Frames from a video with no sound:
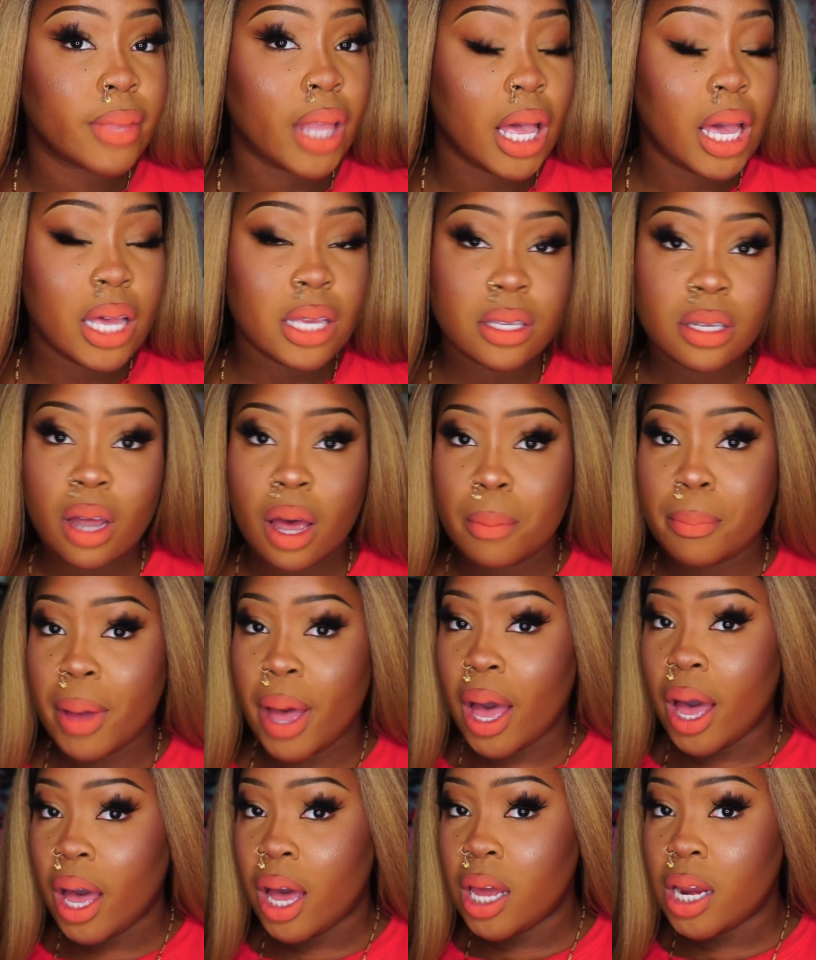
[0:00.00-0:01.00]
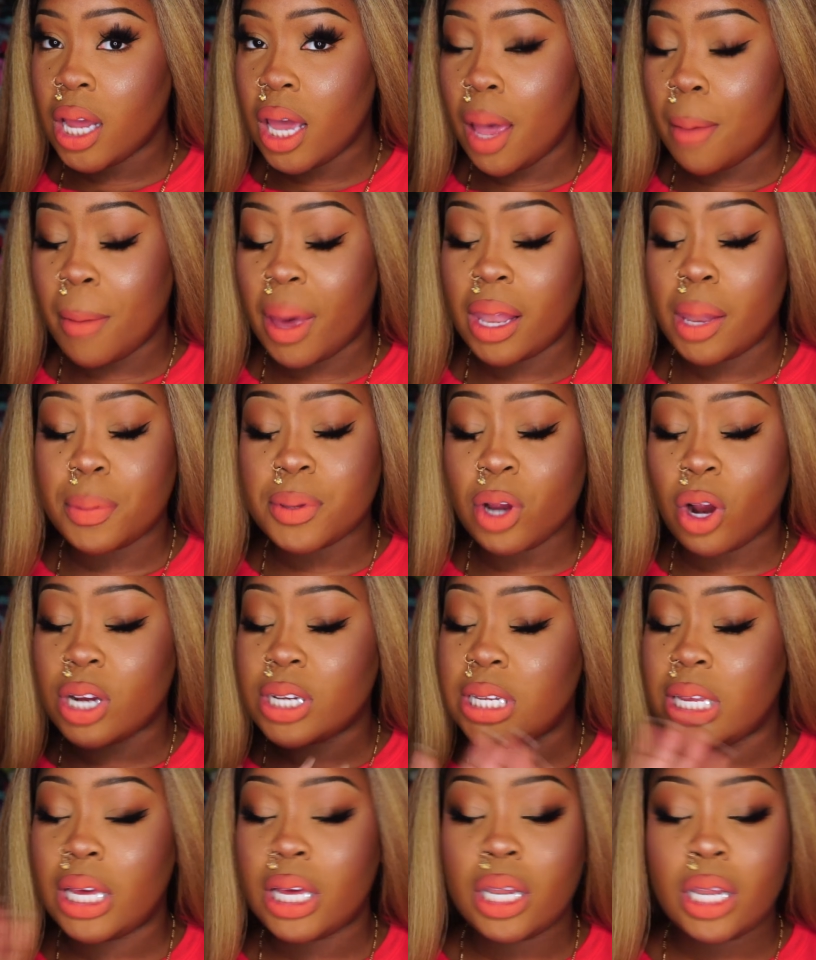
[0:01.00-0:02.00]
it's not bad. And my lips
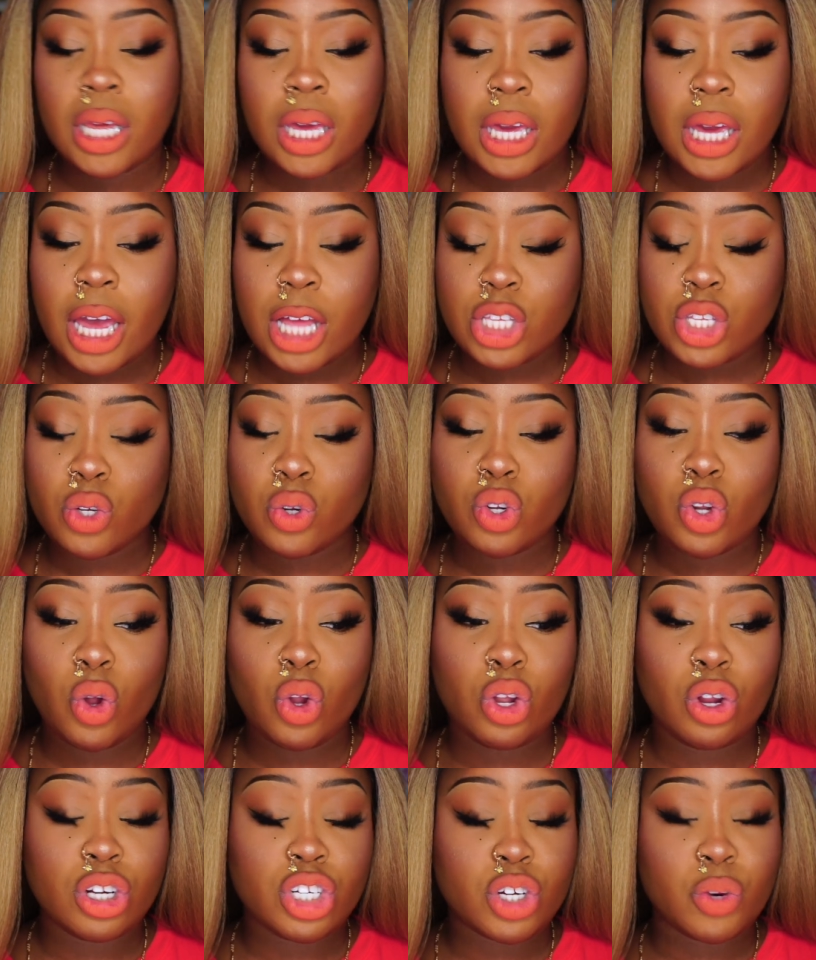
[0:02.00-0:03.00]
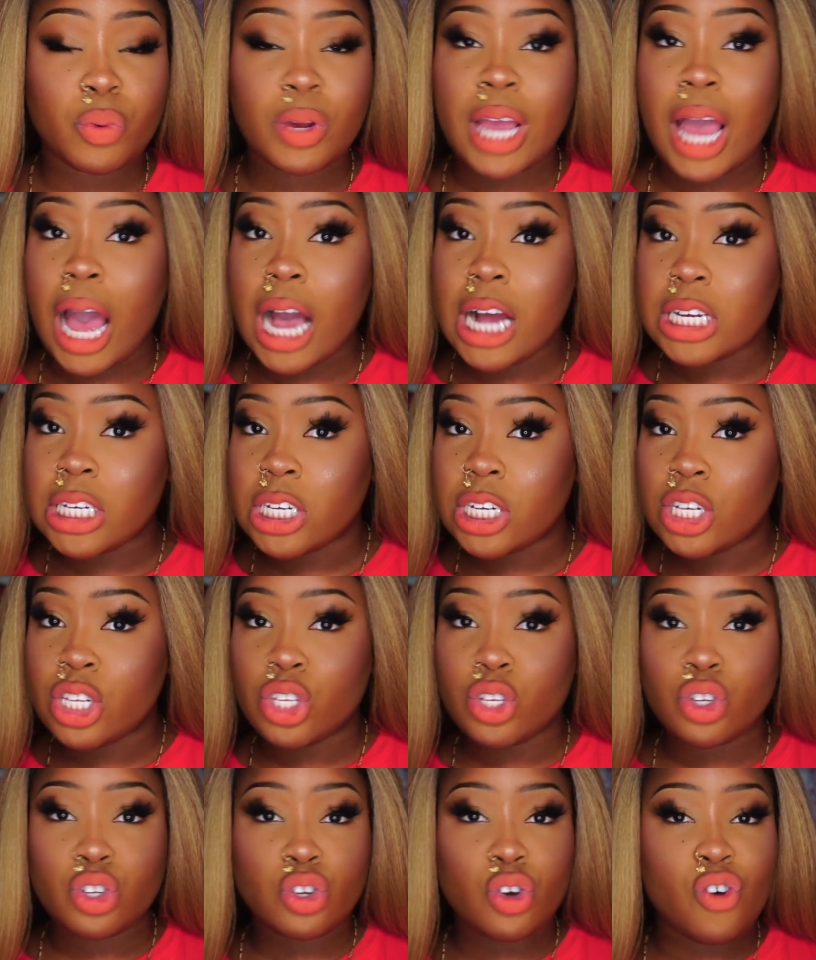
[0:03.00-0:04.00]
aren't tingling yet, so no allergic reaction.
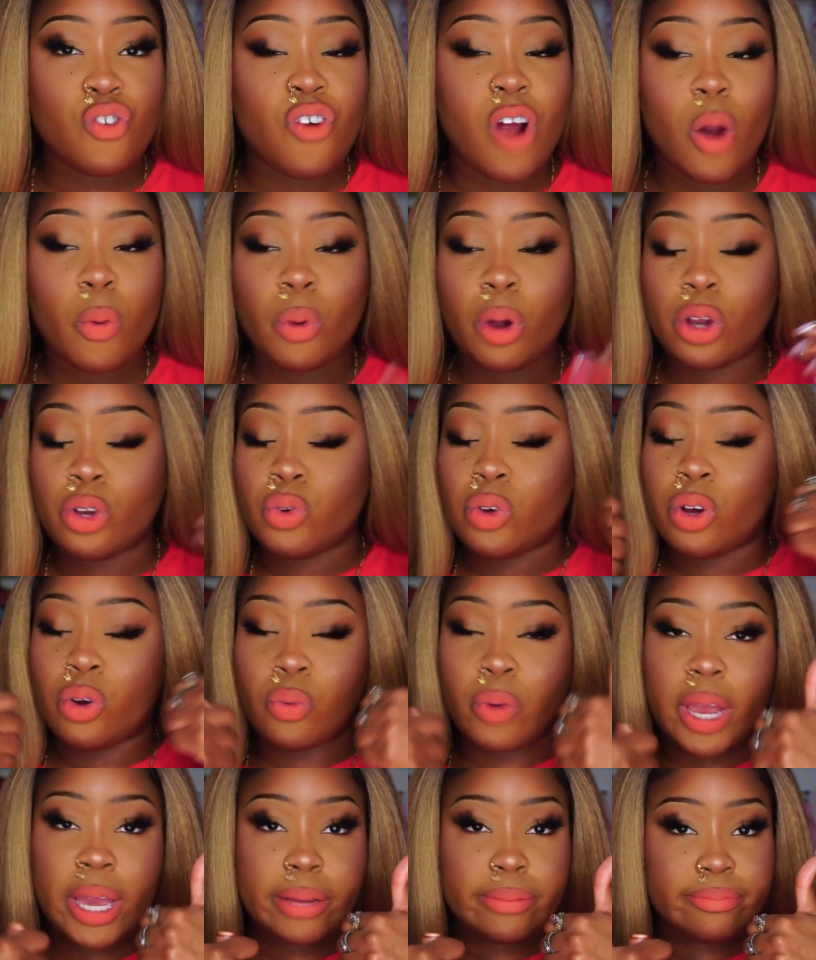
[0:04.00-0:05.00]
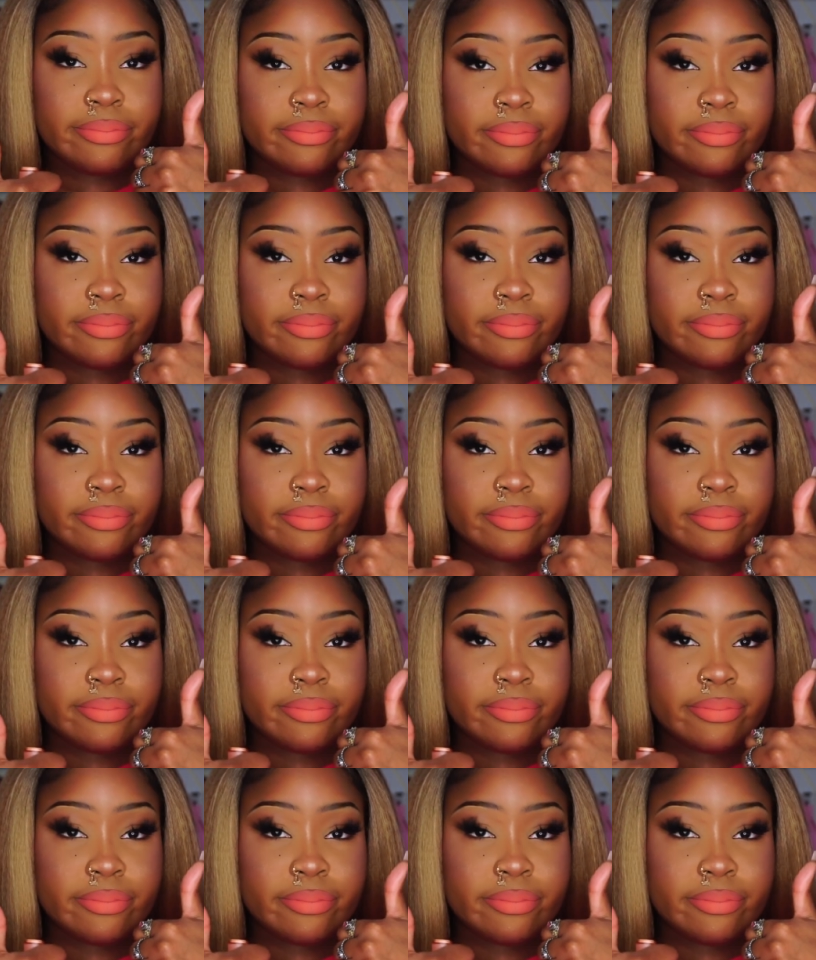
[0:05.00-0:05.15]
So far we are doing great.